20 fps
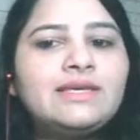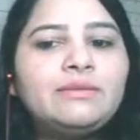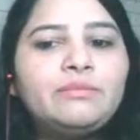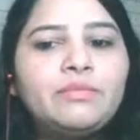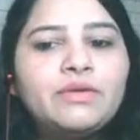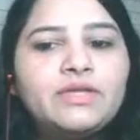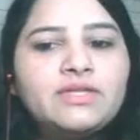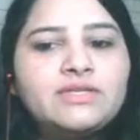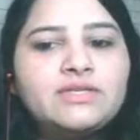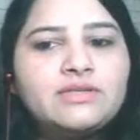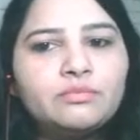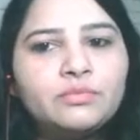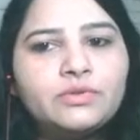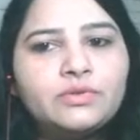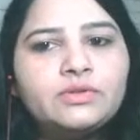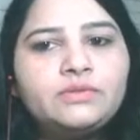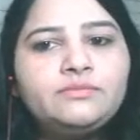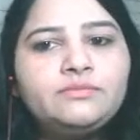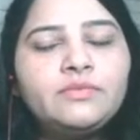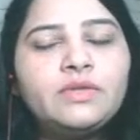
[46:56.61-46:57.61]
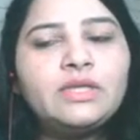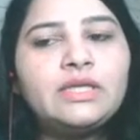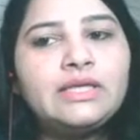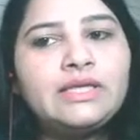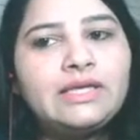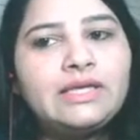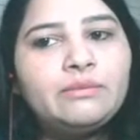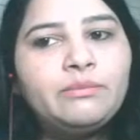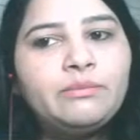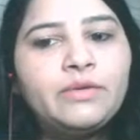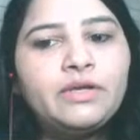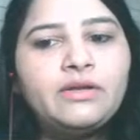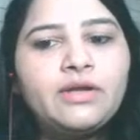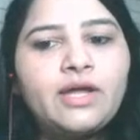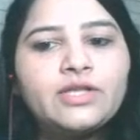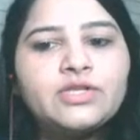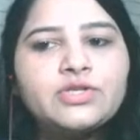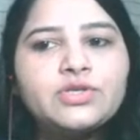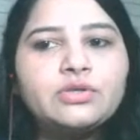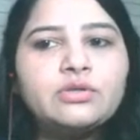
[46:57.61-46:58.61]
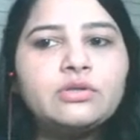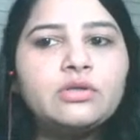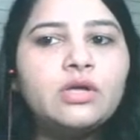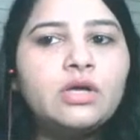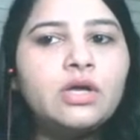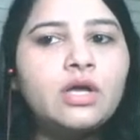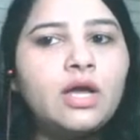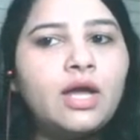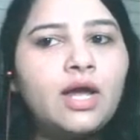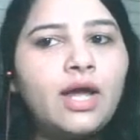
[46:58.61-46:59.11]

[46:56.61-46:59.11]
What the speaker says: Keep it simple, keep it natural,